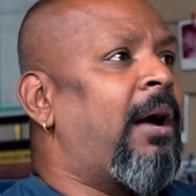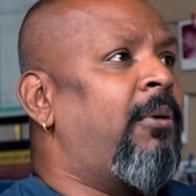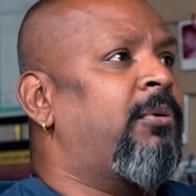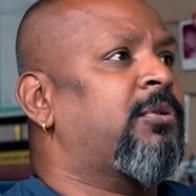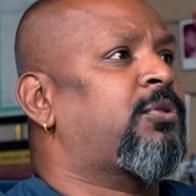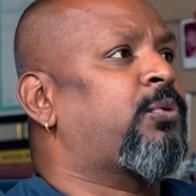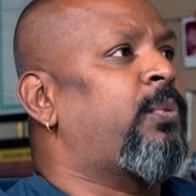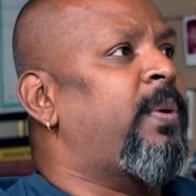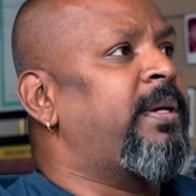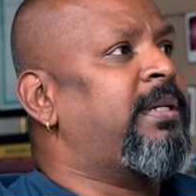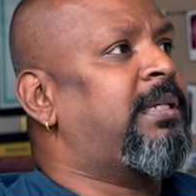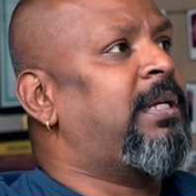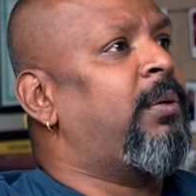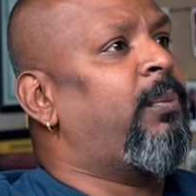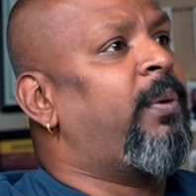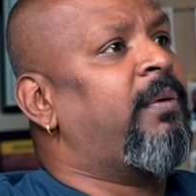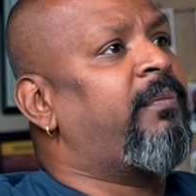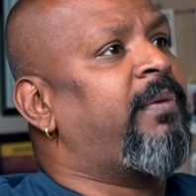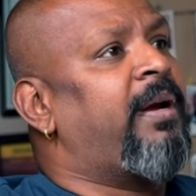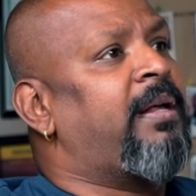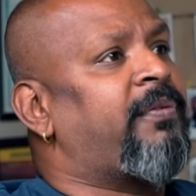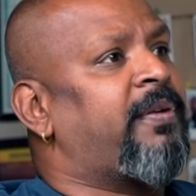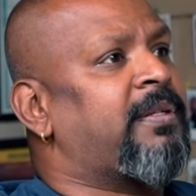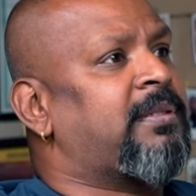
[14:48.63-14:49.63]
I was
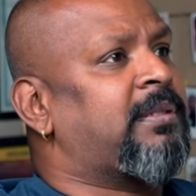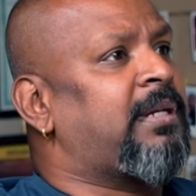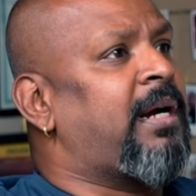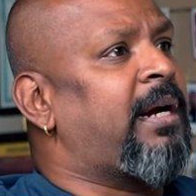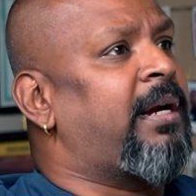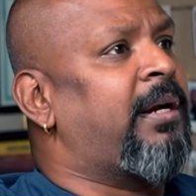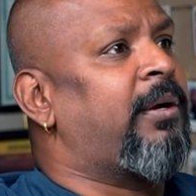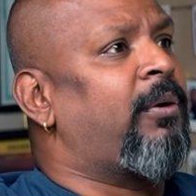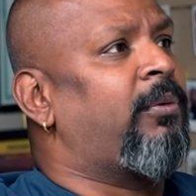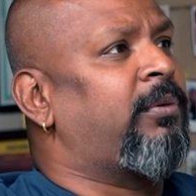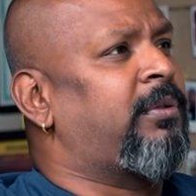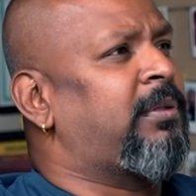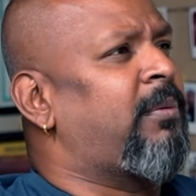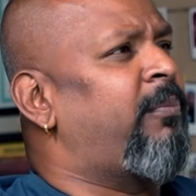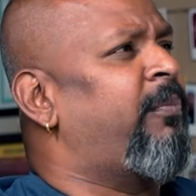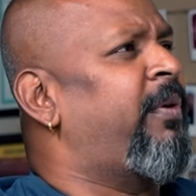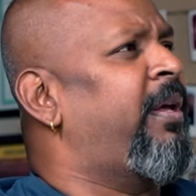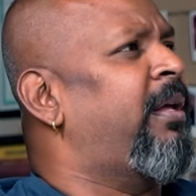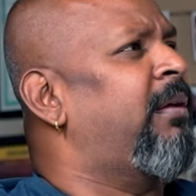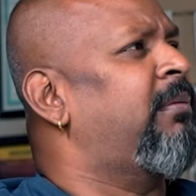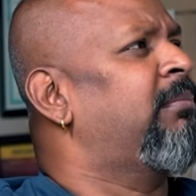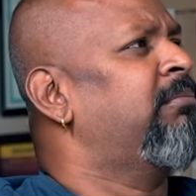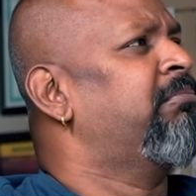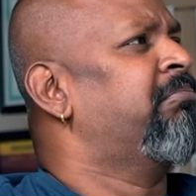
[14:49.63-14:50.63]
21 when I first started out,
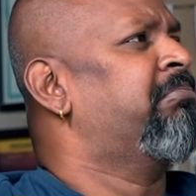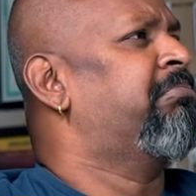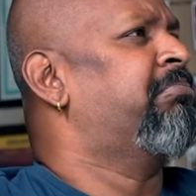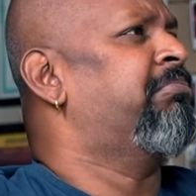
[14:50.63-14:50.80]
somewhere